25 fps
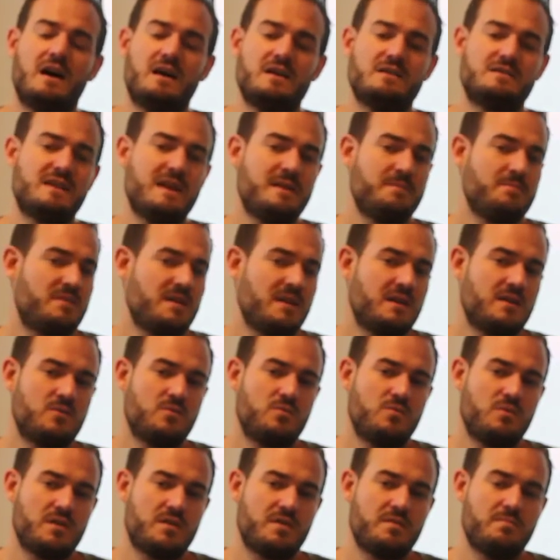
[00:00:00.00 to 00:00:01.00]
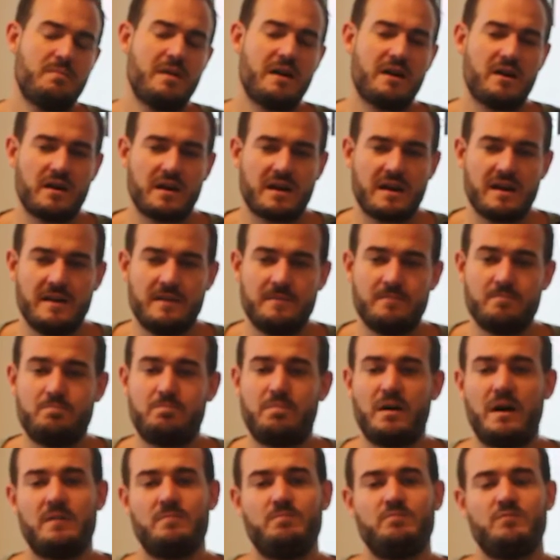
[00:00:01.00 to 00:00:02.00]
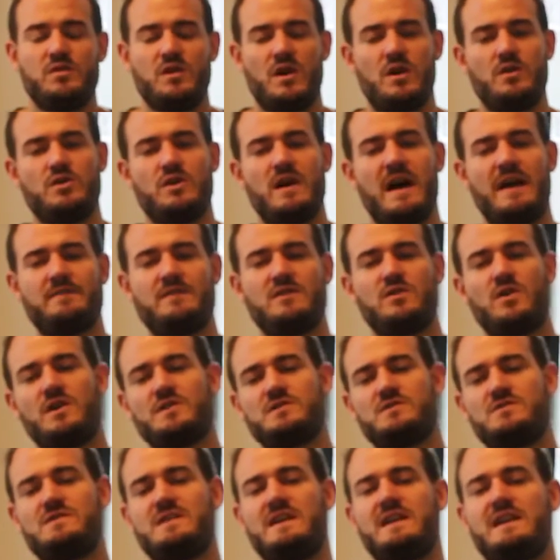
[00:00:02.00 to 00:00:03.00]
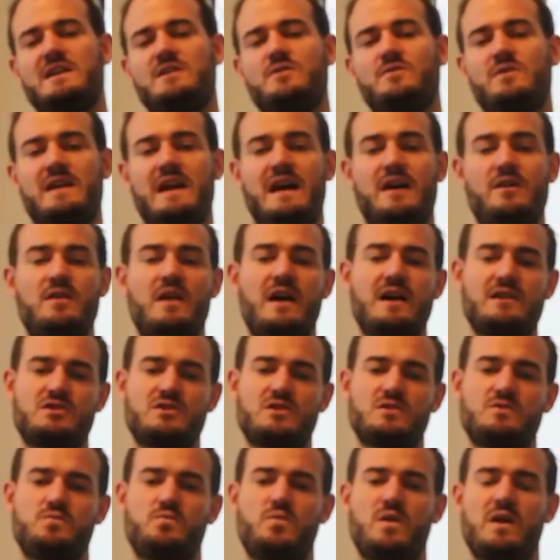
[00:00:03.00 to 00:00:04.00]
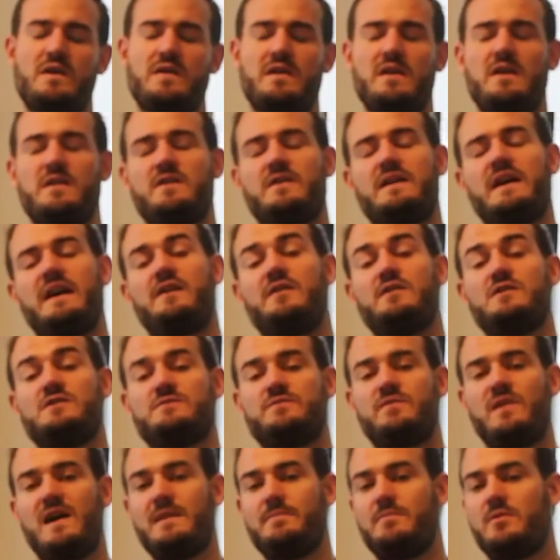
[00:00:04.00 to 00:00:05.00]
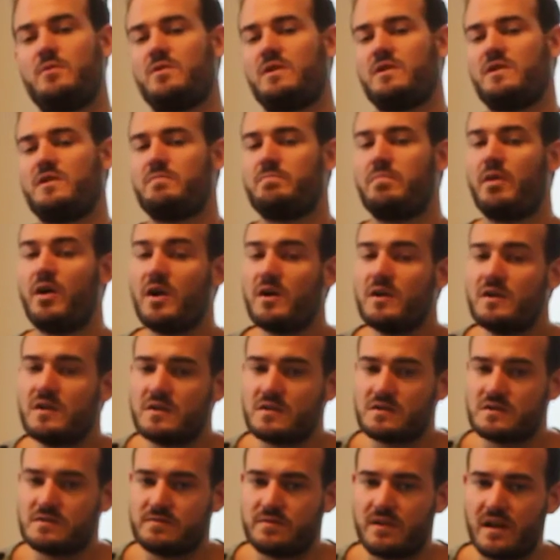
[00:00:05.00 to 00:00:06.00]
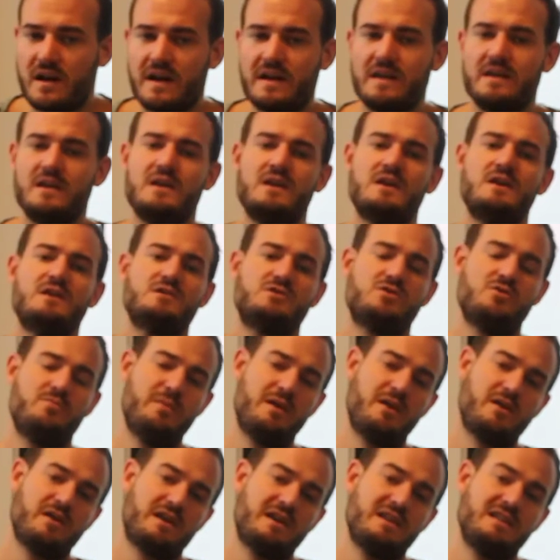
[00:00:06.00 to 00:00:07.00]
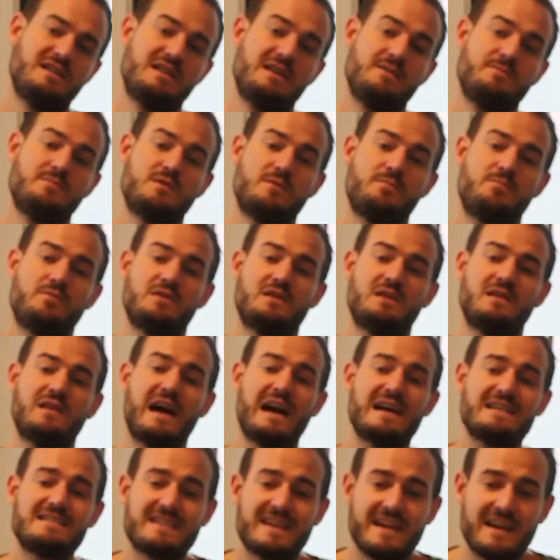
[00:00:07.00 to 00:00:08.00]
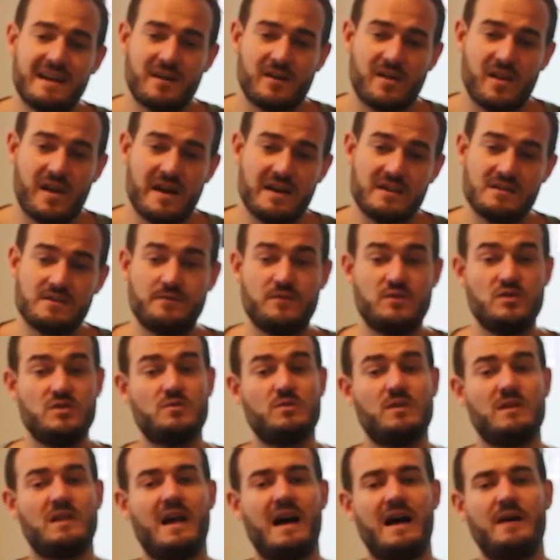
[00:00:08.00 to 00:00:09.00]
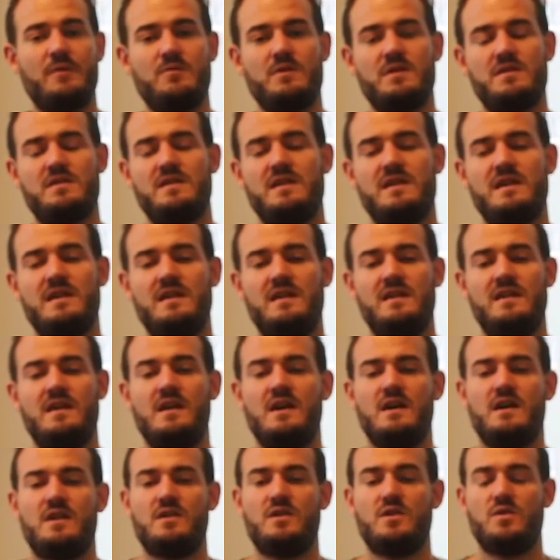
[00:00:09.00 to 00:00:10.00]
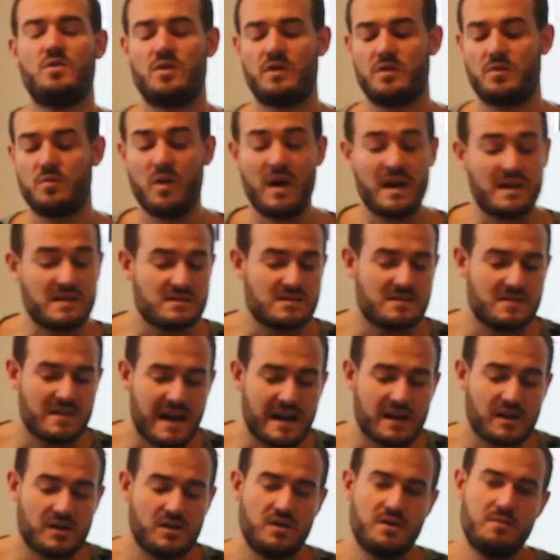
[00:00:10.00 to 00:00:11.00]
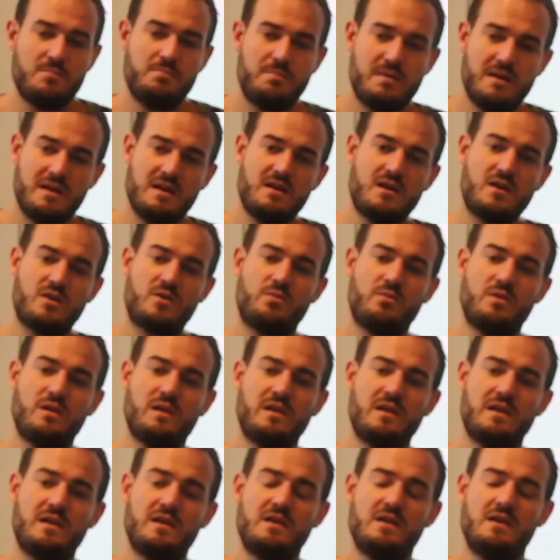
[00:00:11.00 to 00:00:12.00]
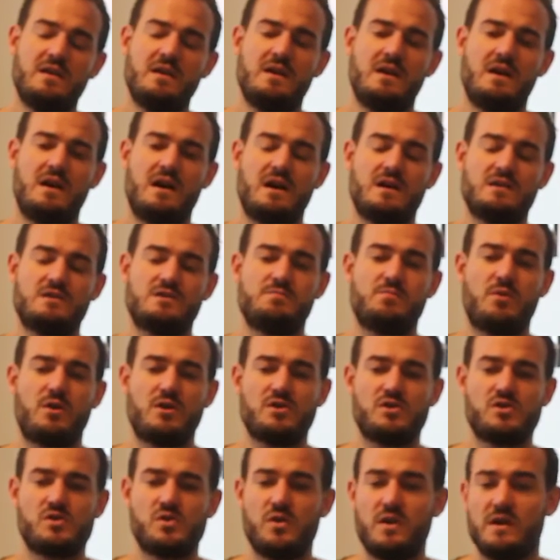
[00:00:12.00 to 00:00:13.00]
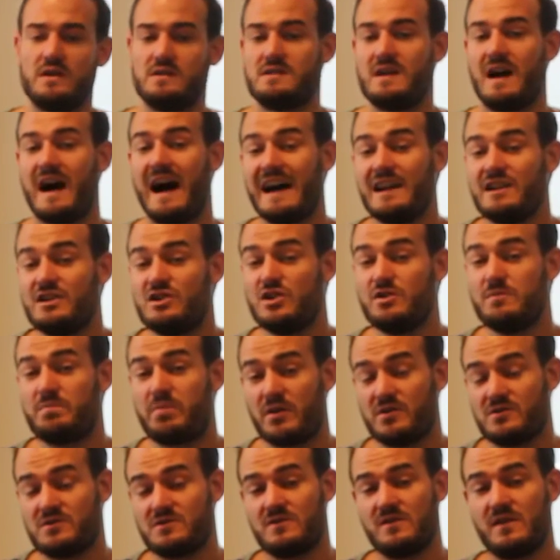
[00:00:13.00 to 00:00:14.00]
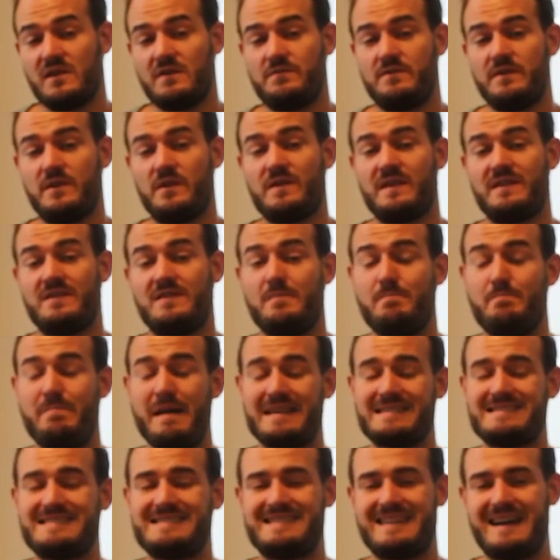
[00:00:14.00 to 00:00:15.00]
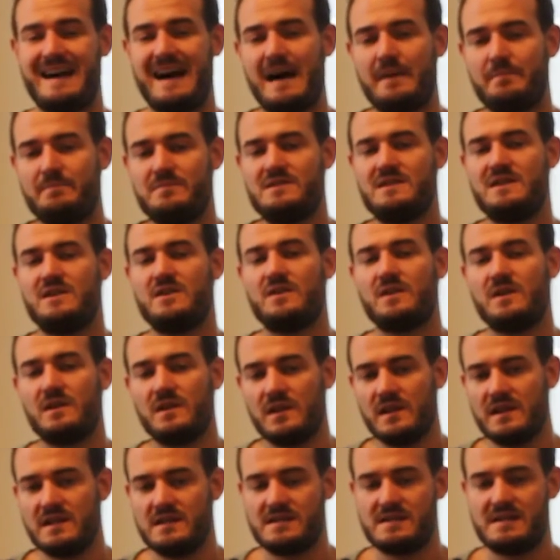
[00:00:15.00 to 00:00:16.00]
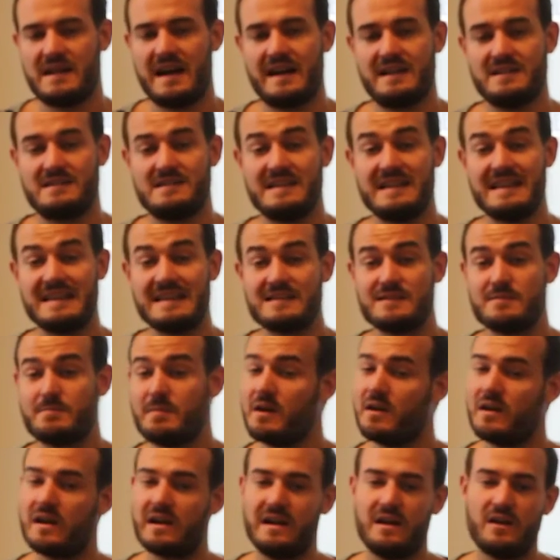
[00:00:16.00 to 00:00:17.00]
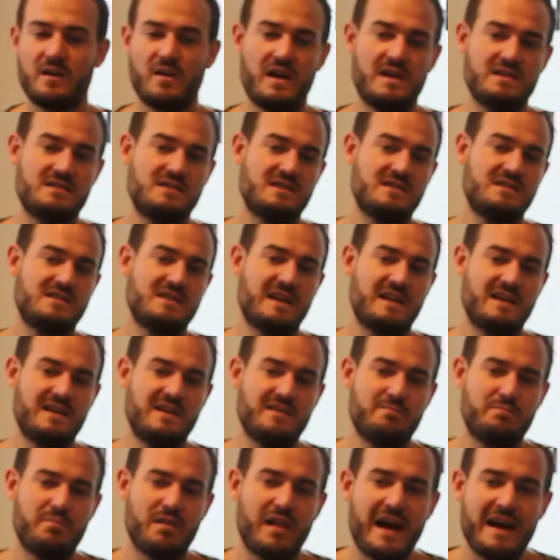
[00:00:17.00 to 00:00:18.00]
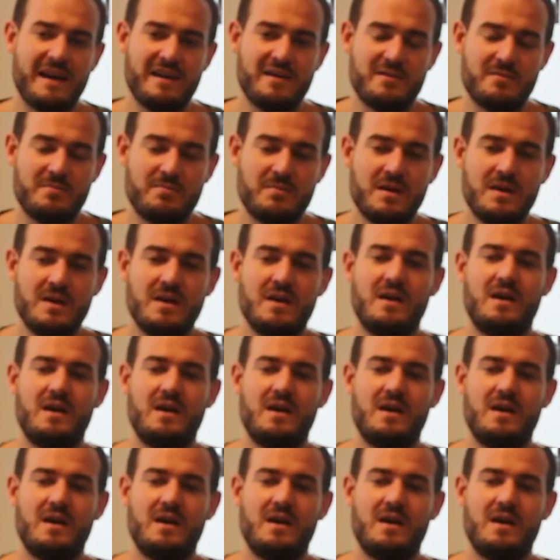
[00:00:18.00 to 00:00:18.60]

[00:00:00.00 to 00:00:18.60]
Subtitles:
Same thing with American, but you have to also take into account not just where the other carriers fly, but where their partners fly. So American teams up with Alaska Airlines. If you do a lot within the Northwest, that could be a really smart choice. I do personally feel that the best top-tier elite status is American Airlines Executive Platinum.